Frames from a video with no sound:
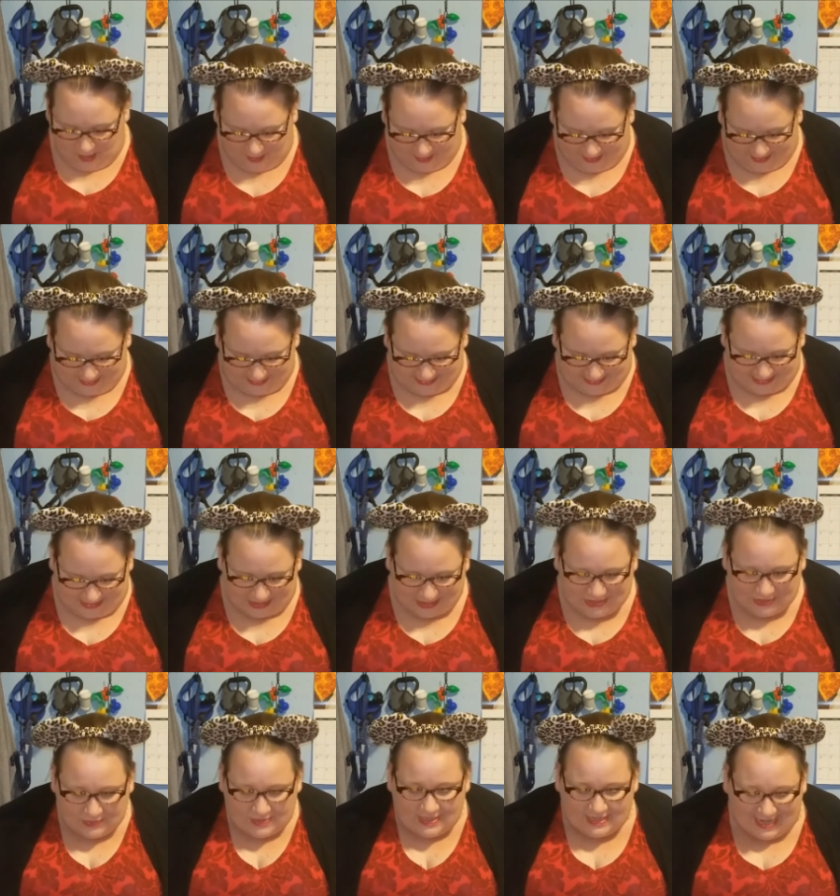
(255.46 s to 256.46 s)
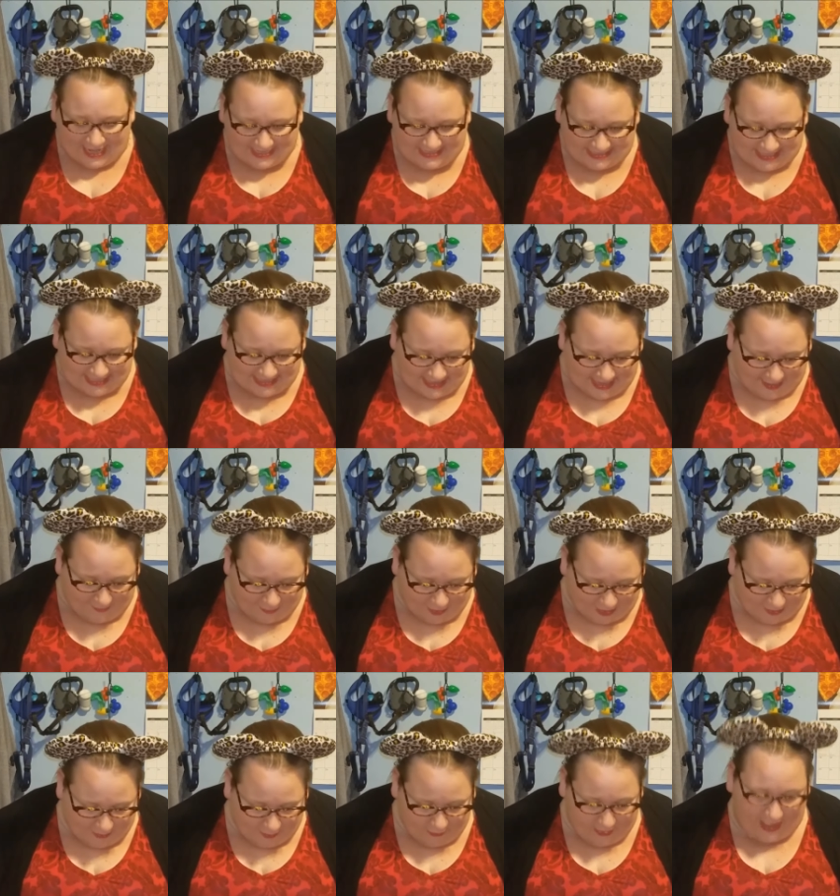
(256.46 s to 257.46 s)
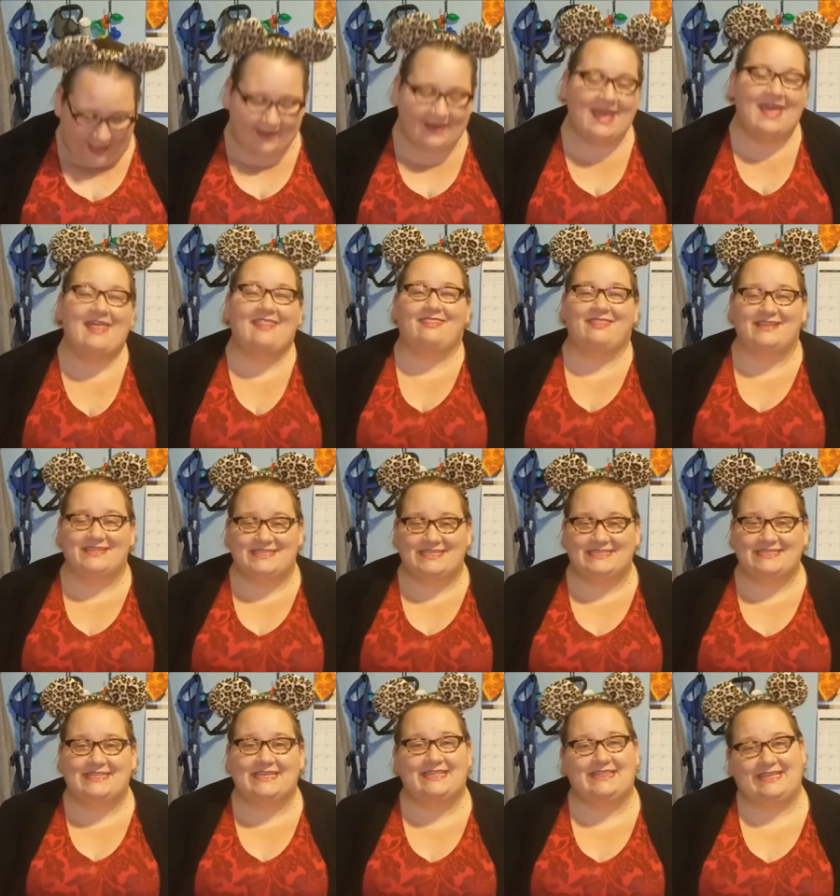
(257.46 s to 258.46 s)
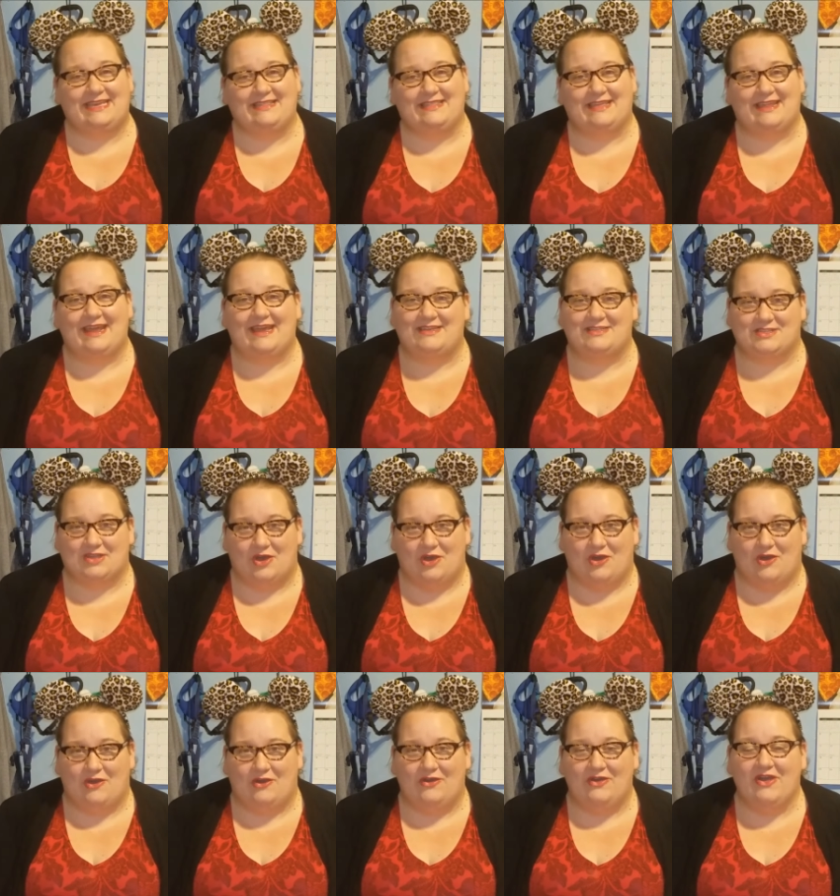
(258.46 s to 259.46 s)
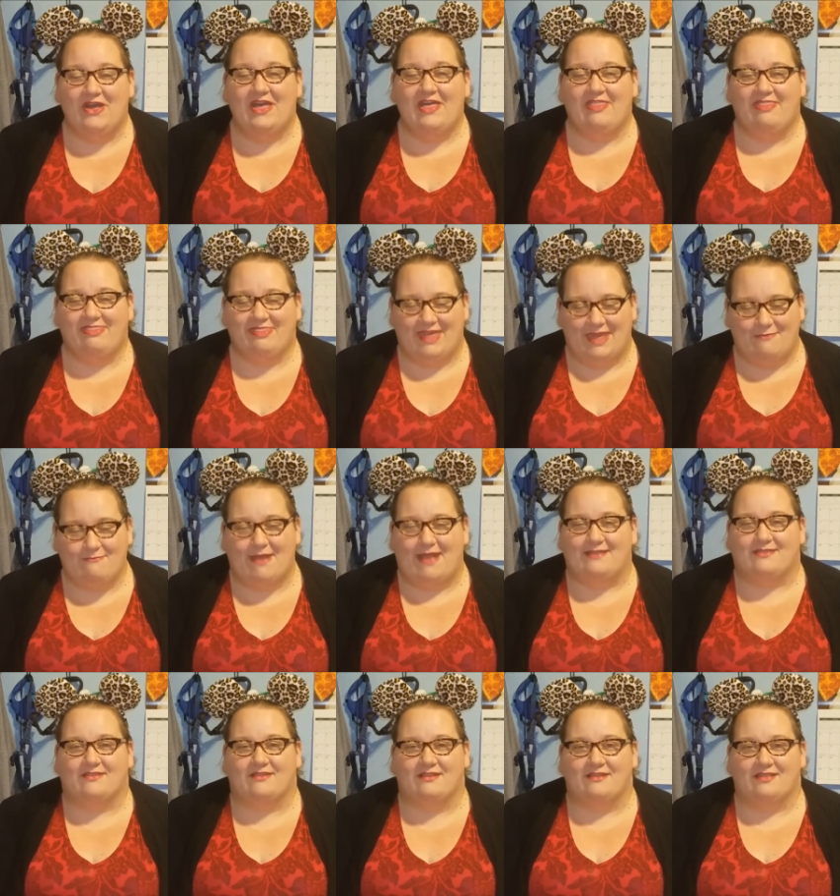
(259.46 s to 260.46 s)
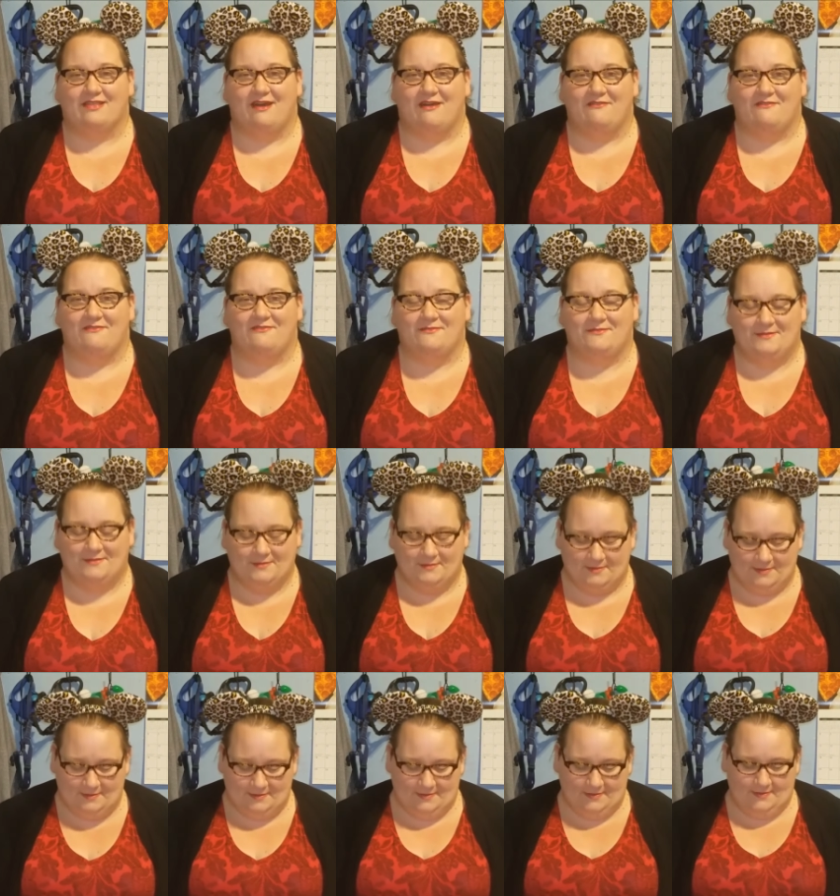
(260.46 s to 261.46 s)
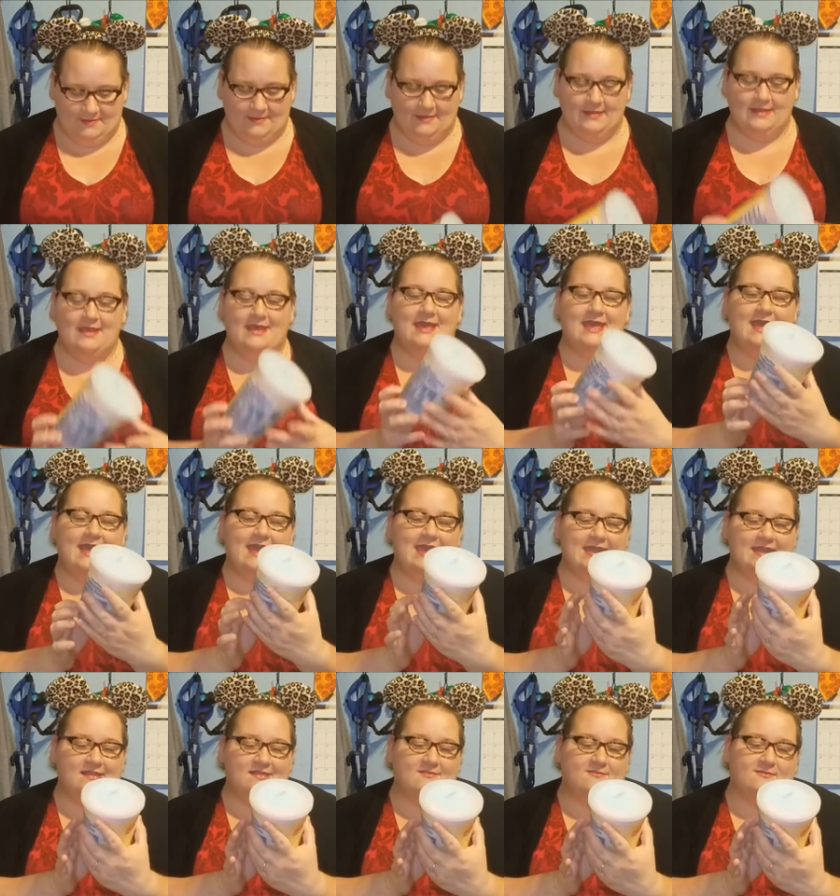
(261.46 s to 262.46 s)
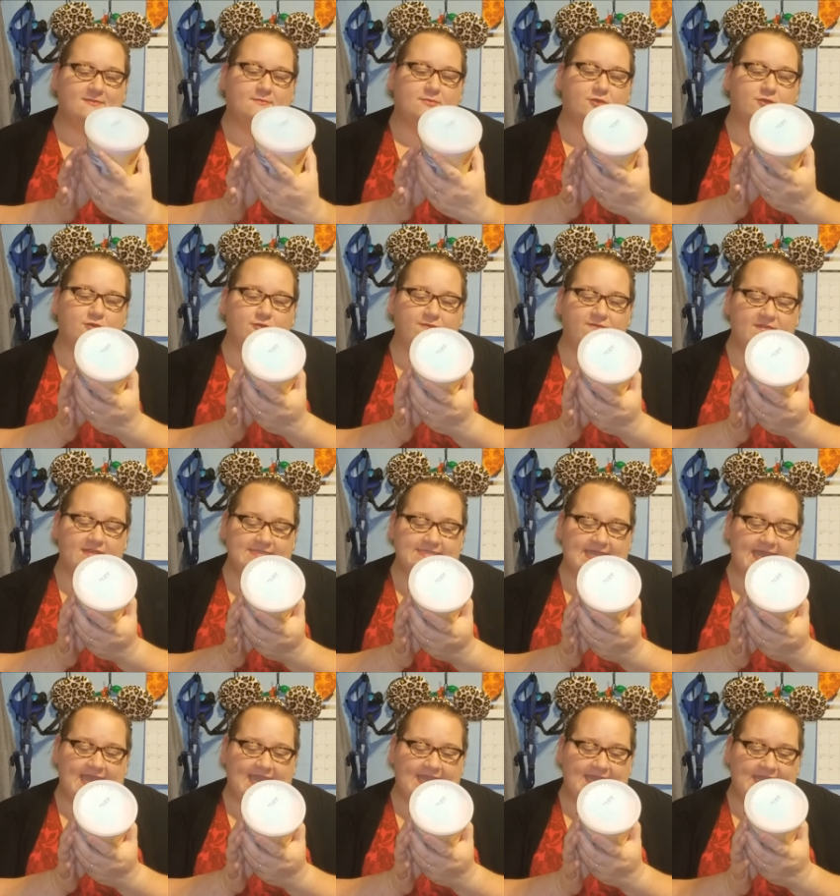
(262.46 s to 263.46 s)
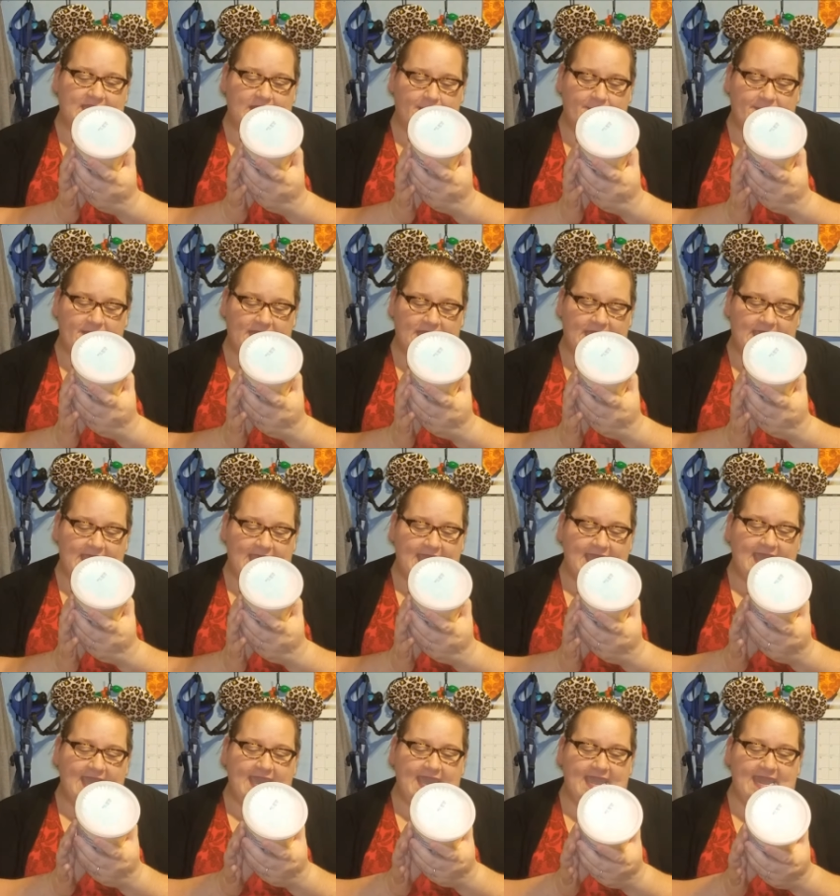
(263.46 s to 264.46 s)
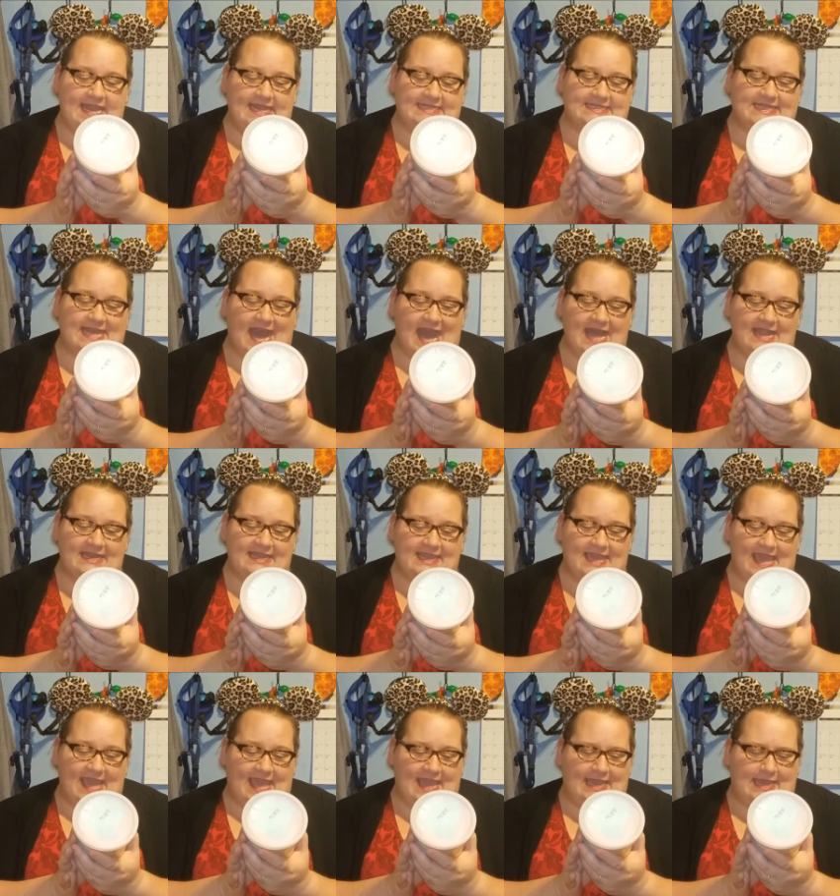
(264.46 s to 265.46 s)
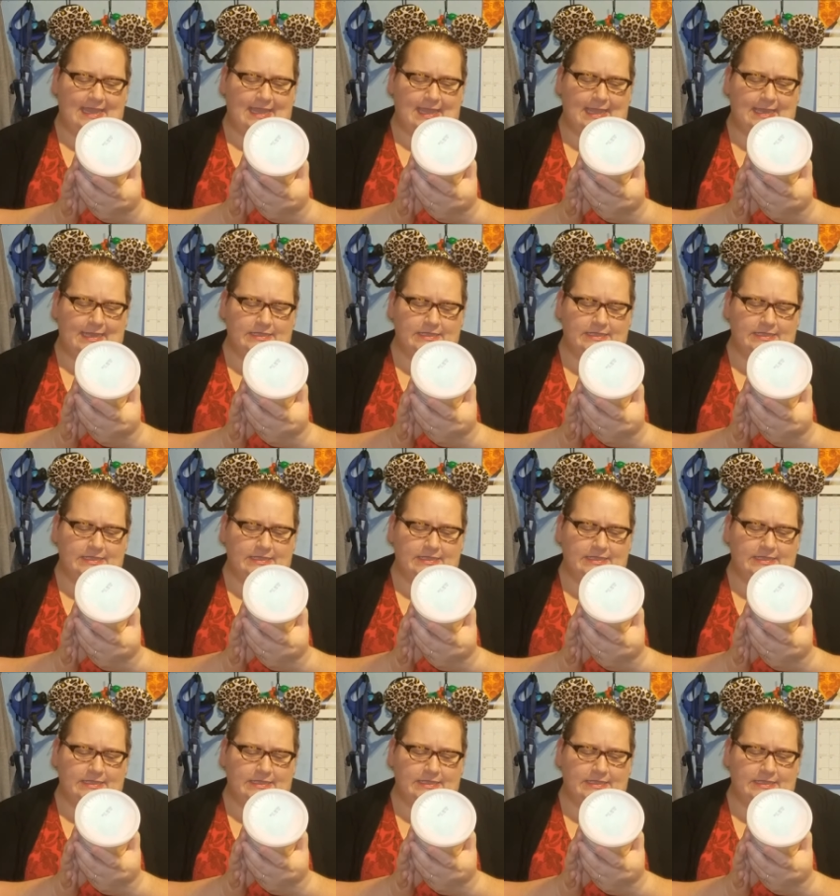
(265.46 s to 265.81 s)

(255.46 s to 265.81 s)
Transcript: Alright, so the next thing that I'm going to pull out, this is the thing that I saw that Matt's going to love. It is from Goofy's Candy Company. It is cotton candy.